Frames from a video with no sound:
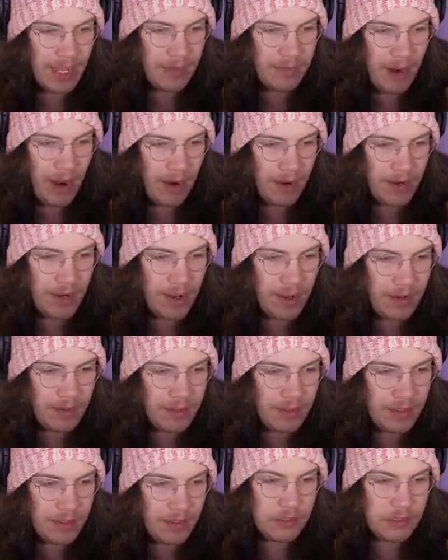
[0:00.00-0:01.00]
here,
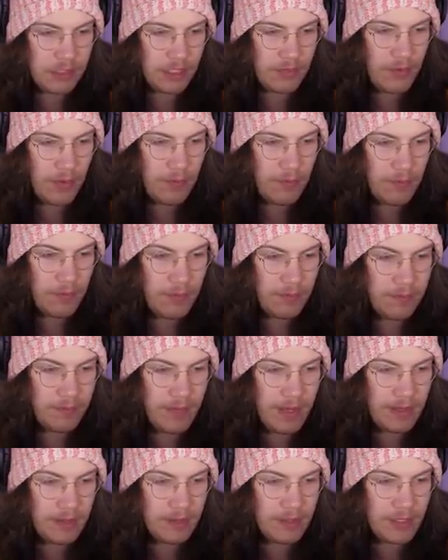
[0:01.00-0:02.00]
Mario. Sort of a
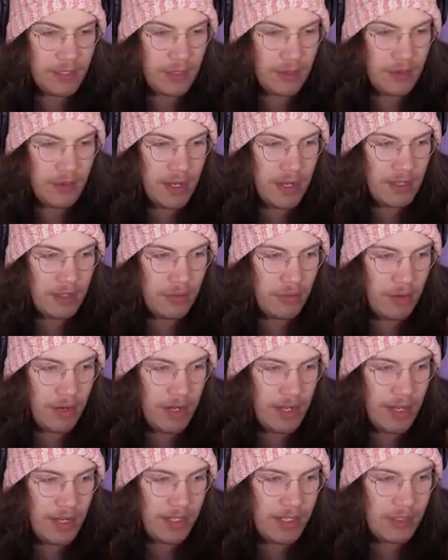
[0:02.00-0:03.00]
mid 2D,
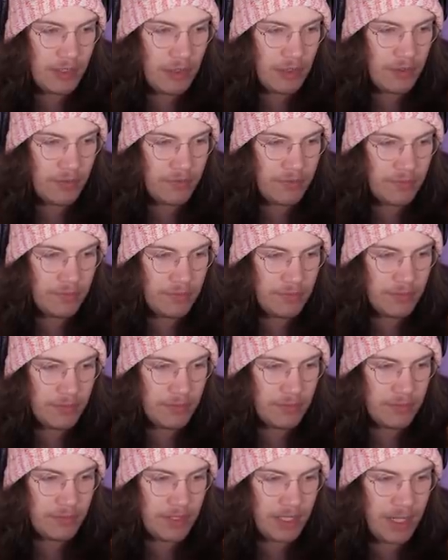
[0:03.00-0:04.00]
3D sort of
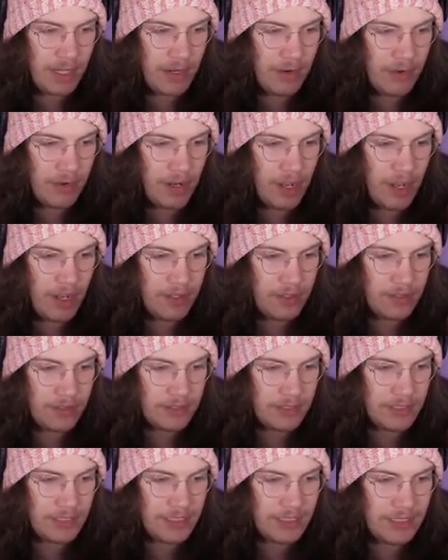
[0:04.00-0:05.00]
thing going on.
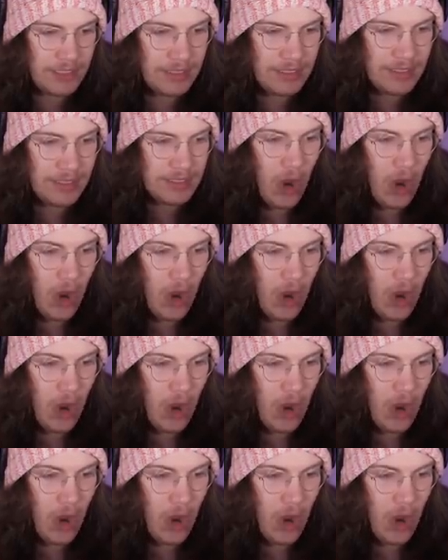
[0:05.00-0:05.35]
Oh!